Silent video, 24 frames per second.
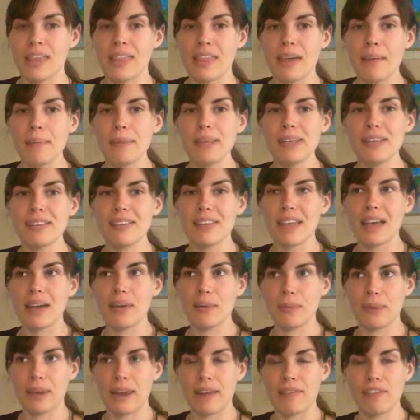That means
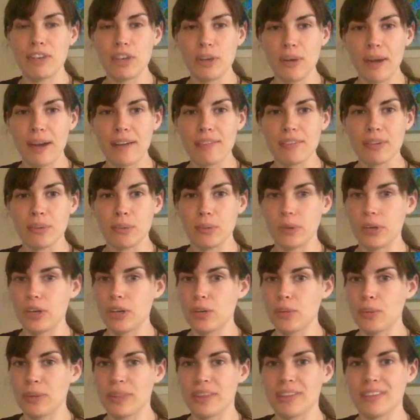that whenever you have a
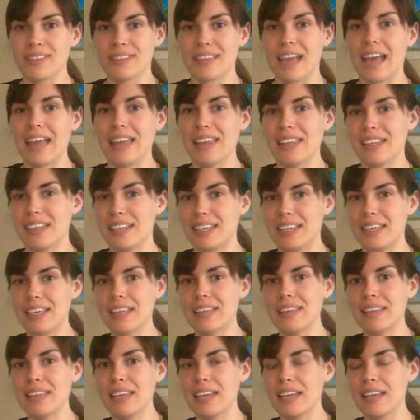word with a silent E
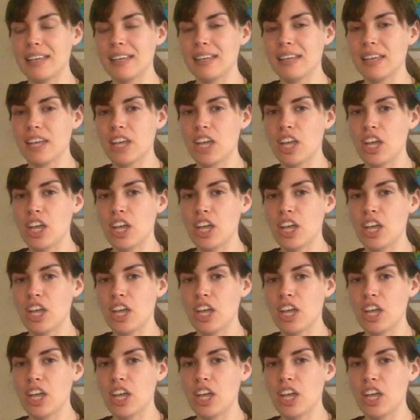at the end,